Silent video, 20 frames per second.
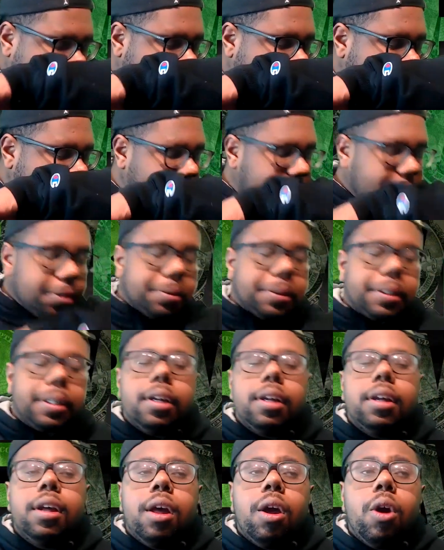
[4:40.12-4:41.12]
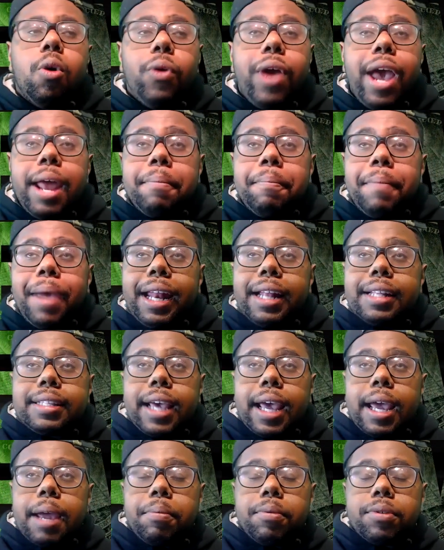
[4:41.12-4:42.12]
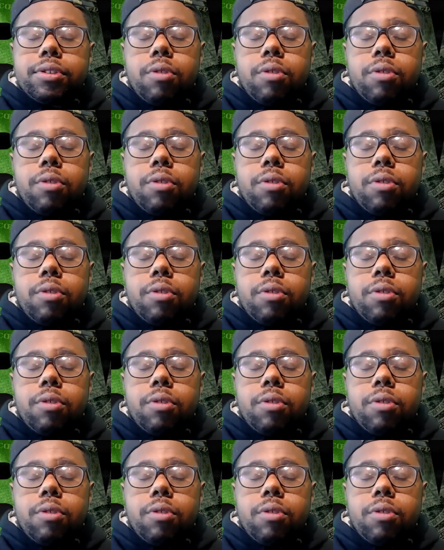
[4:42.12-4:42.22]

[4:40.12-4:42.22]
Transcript: Excuse me. We hadn't made it to April.